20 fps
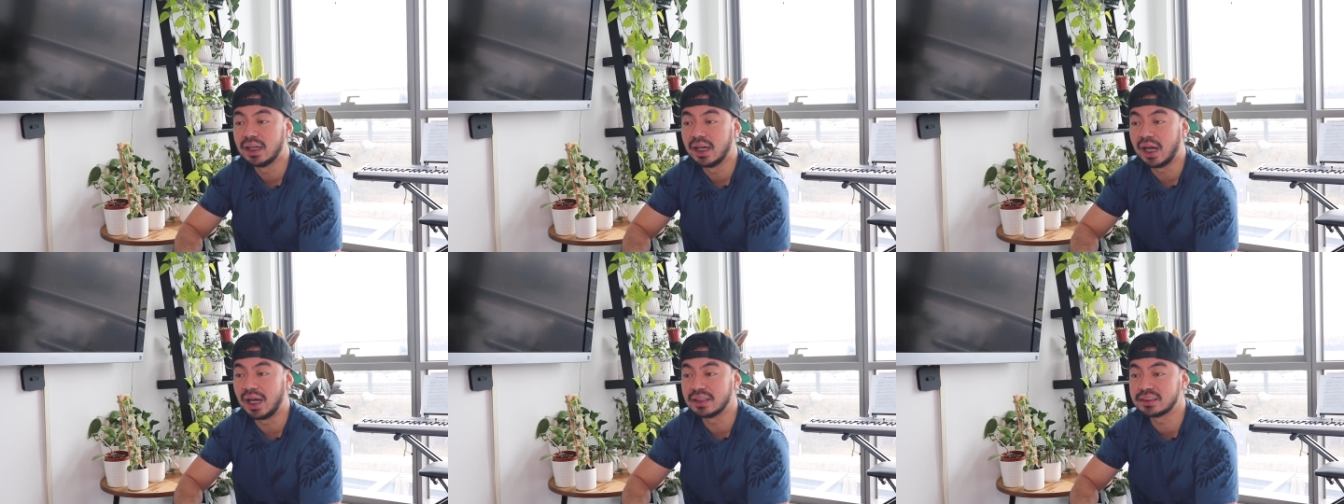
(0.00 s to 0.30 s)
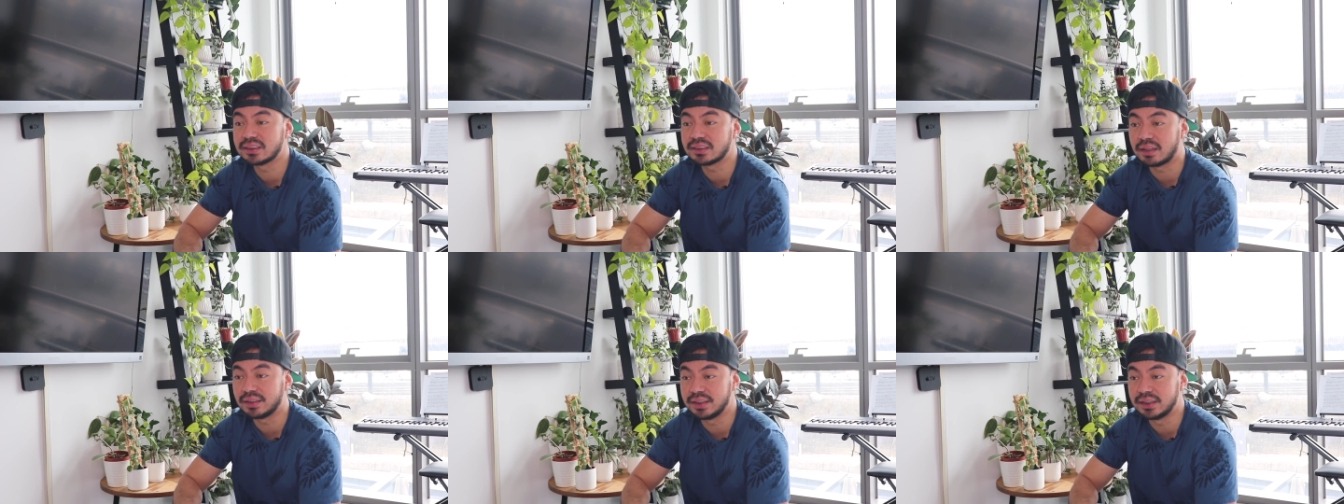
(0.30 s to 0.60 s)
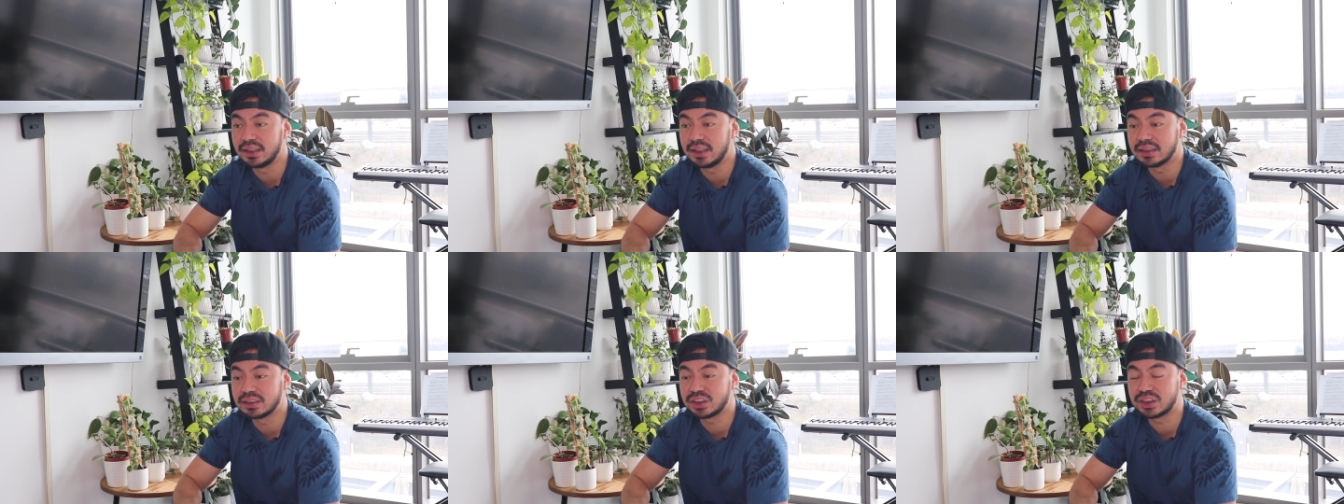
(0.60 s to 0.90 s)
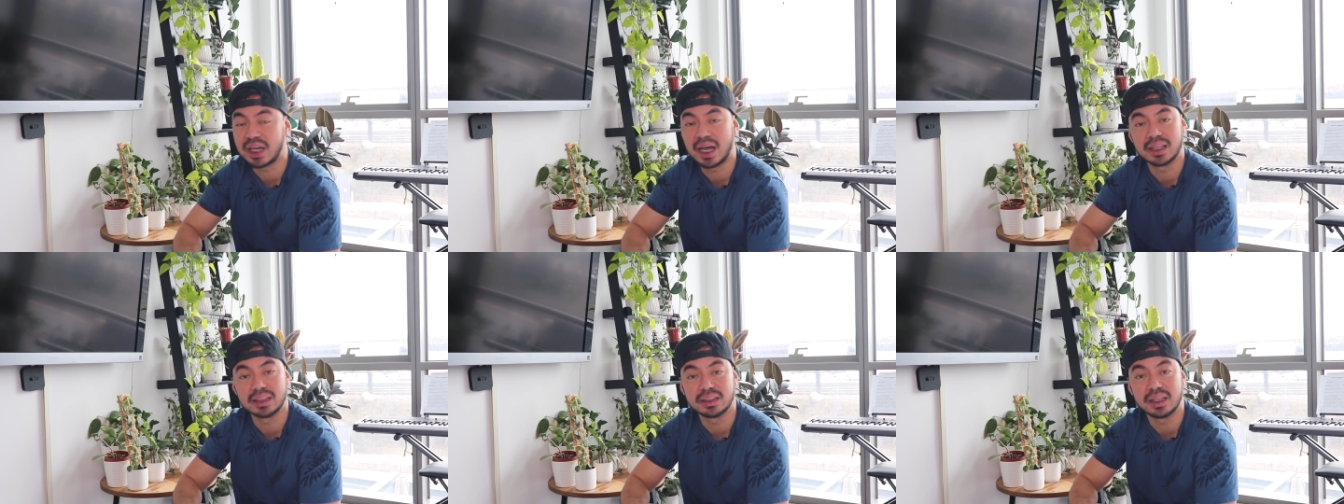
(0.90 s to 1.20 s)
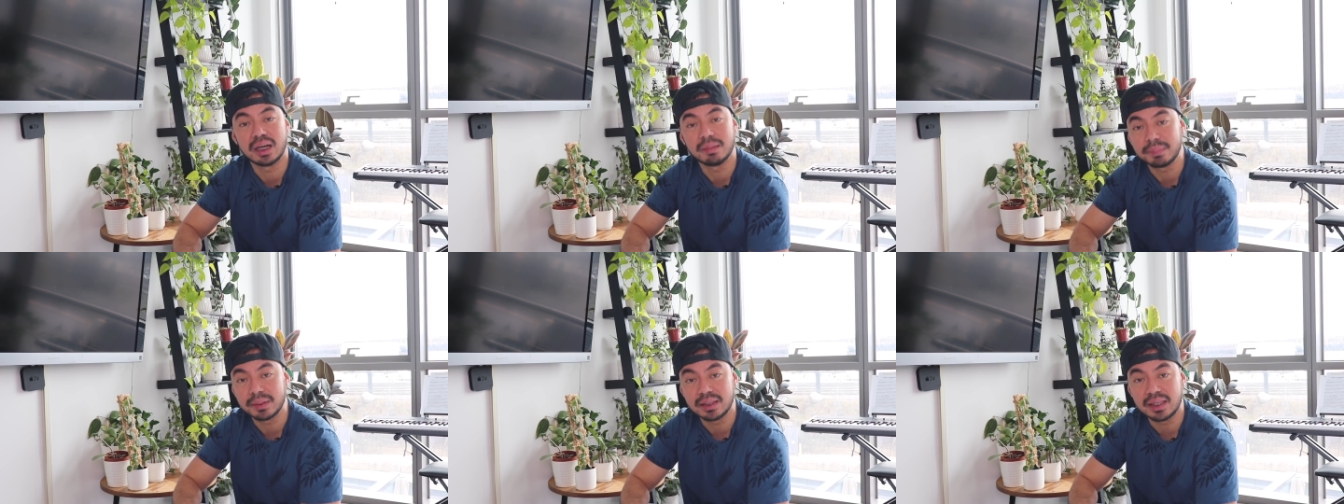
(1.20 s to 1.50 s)
uh, started his channel
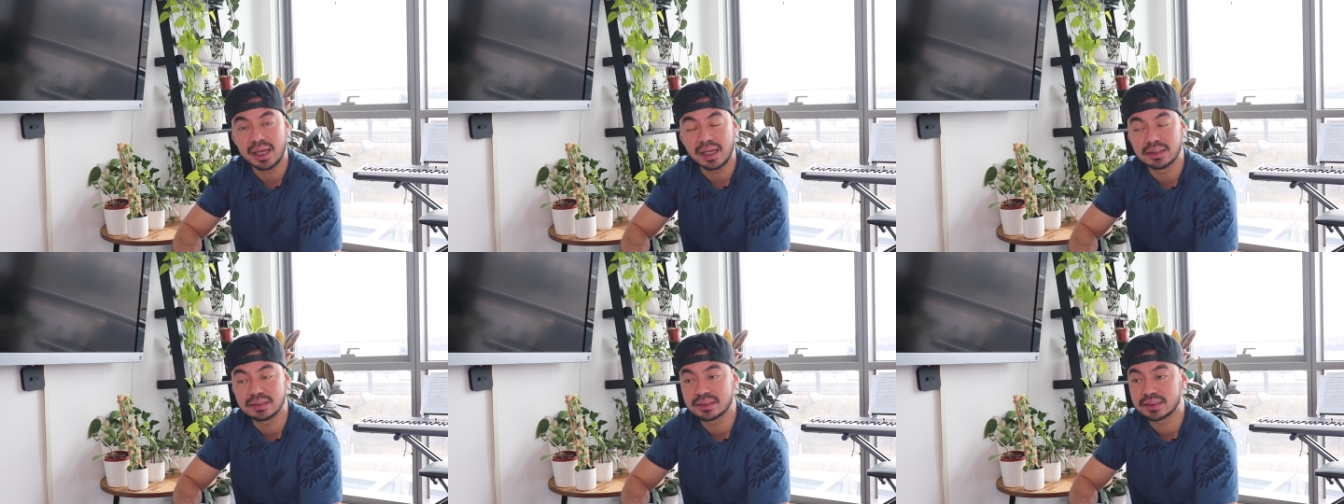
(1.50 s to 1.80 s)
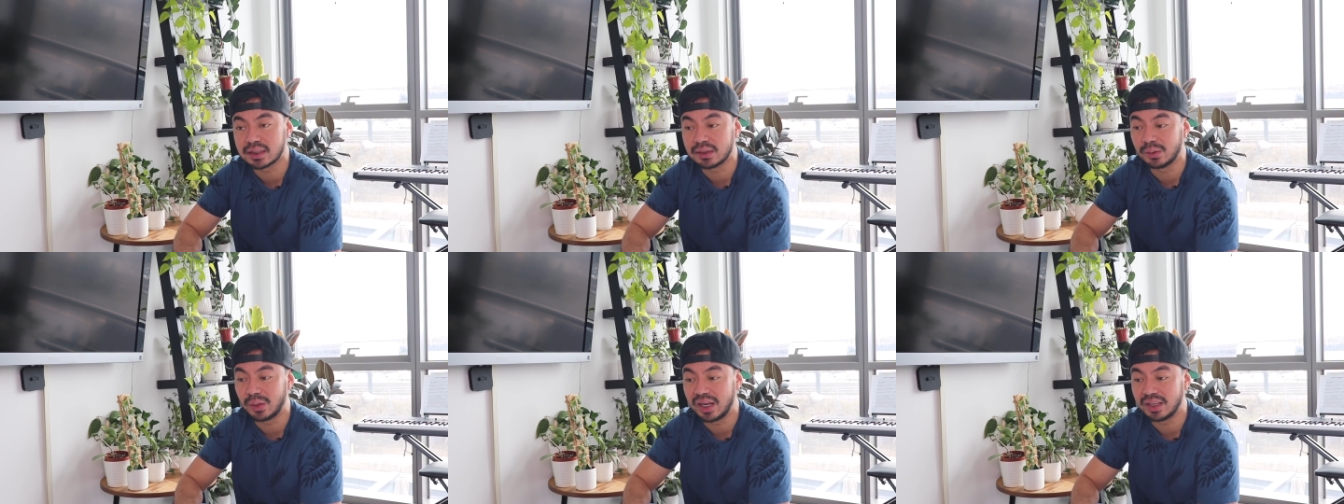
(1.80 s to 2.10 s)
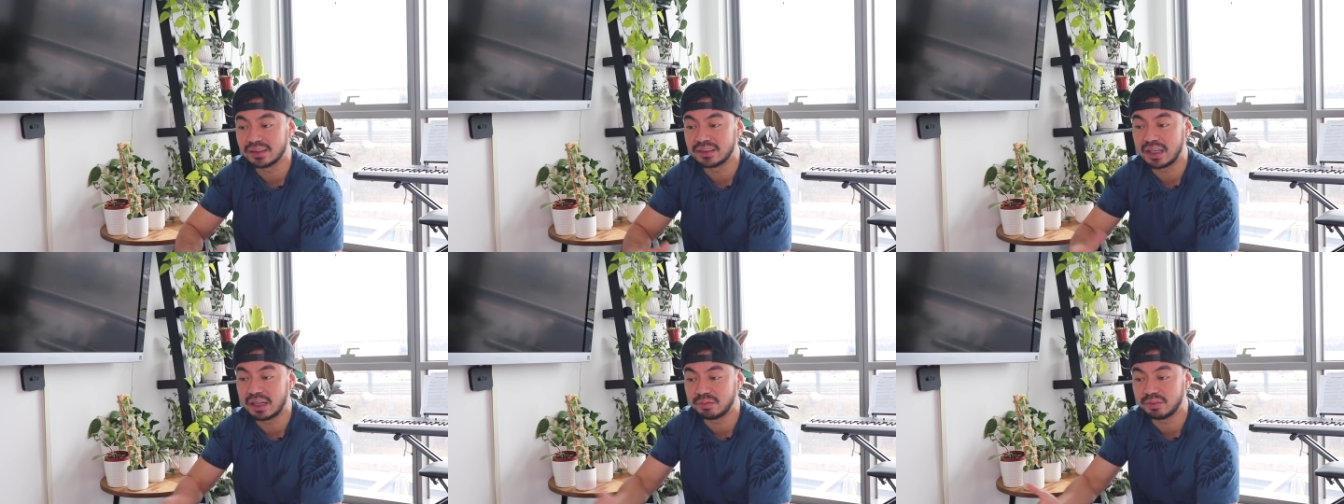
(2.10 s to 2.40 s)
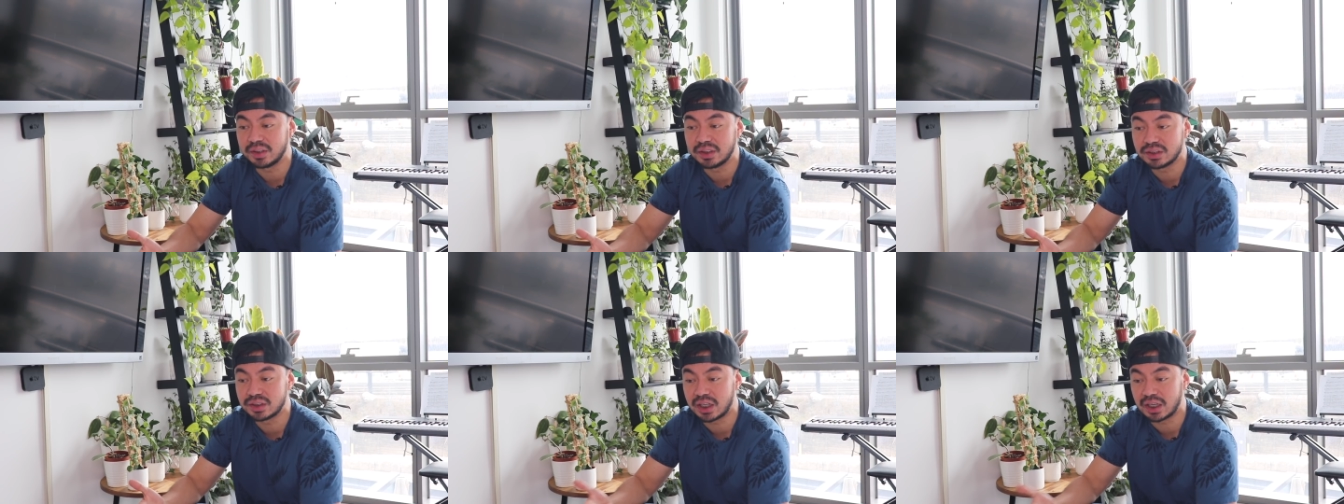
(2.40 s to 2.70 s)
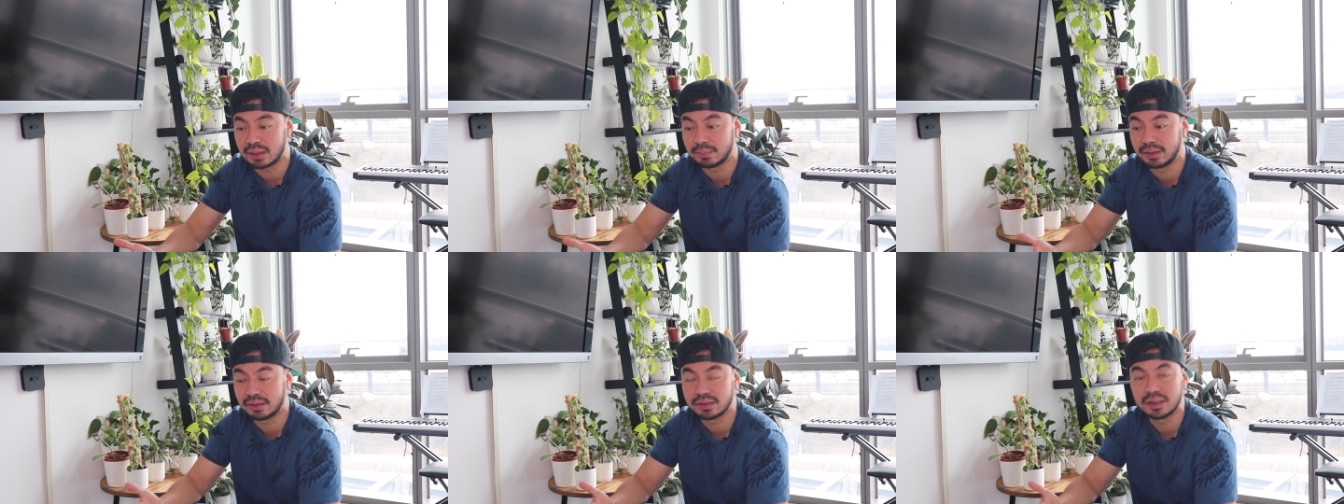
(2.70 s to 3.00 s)
up again, so uh, definitely
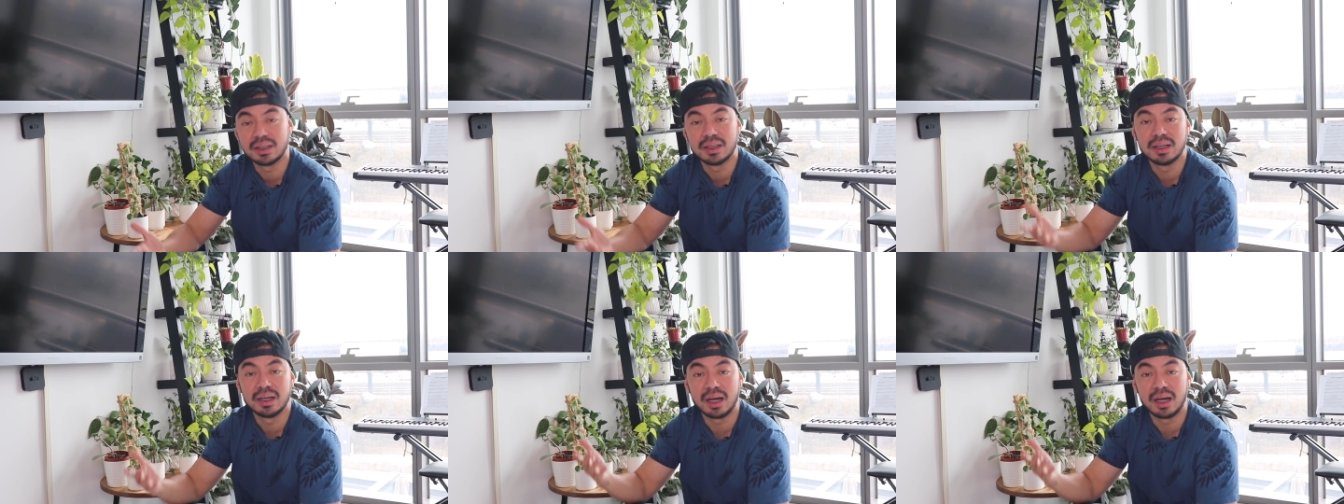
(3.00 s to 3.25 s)
check him out.